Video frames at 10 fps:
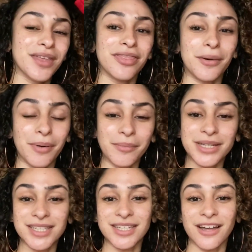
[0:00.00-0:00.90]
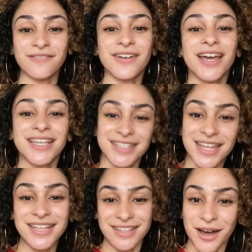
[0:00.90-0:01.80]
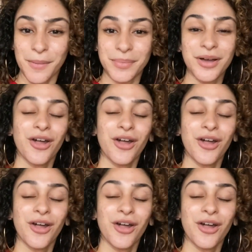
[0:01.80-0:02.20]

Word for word: the pumpkin stuff stays up